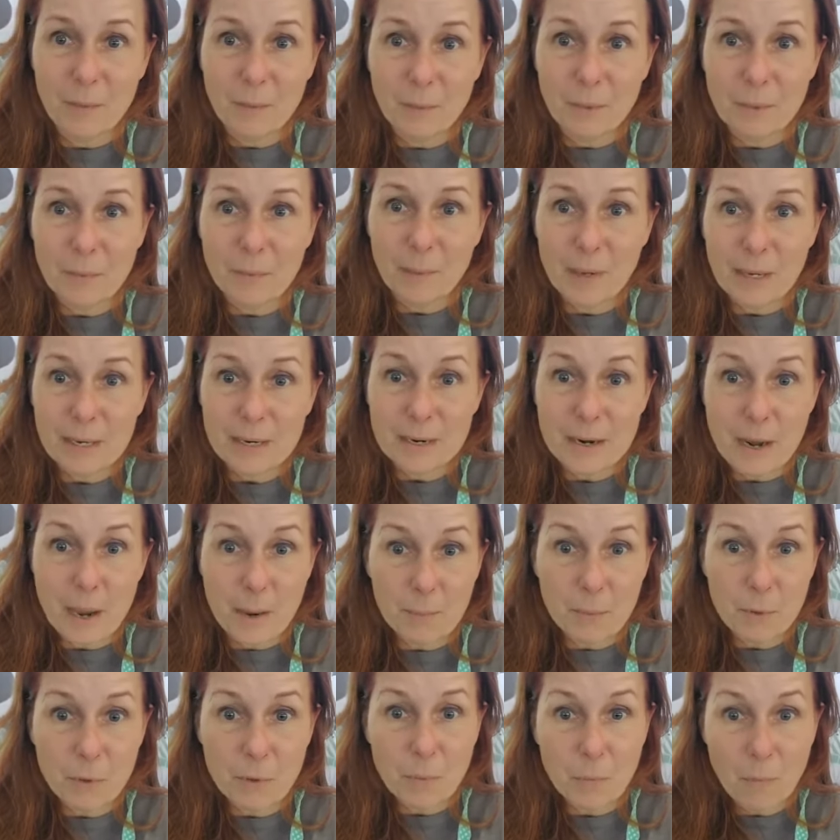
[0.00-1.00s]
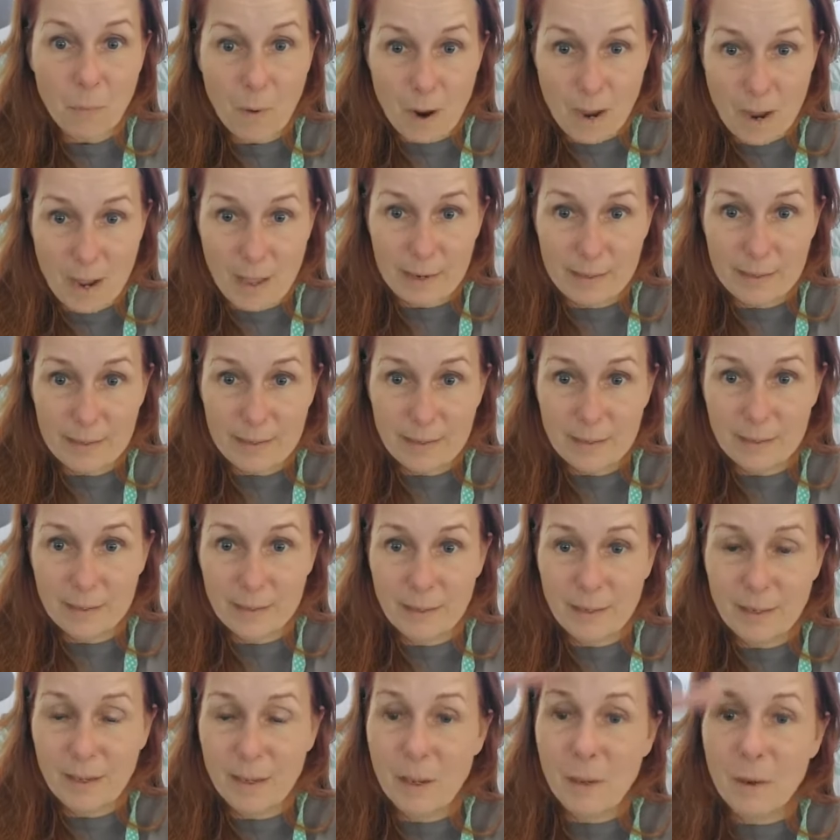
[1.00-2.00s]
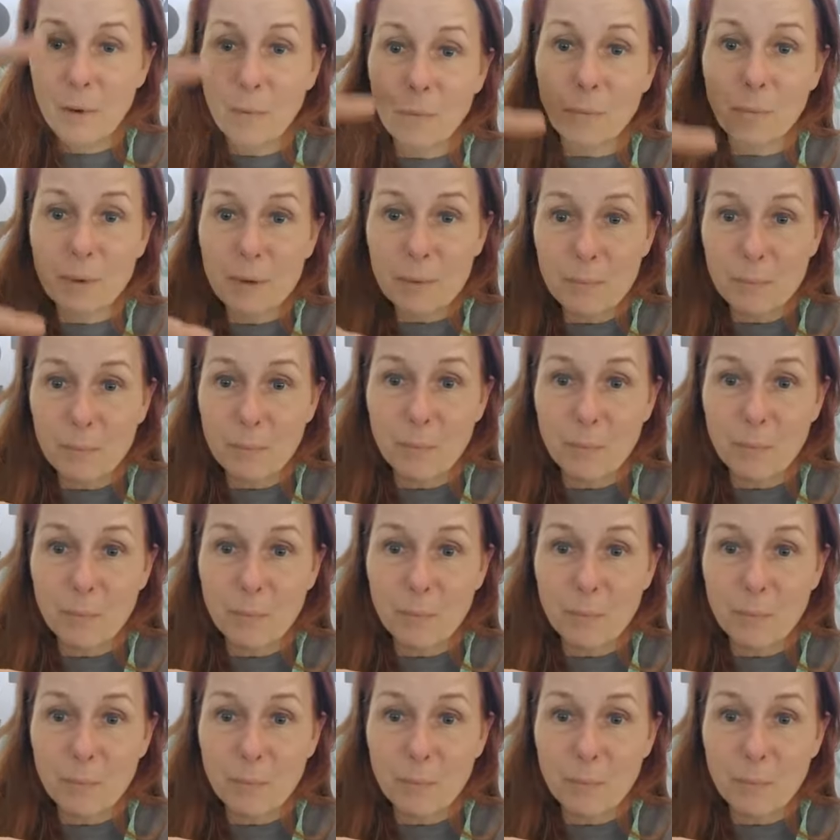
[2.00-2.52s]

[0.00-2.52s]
We want, number 1, we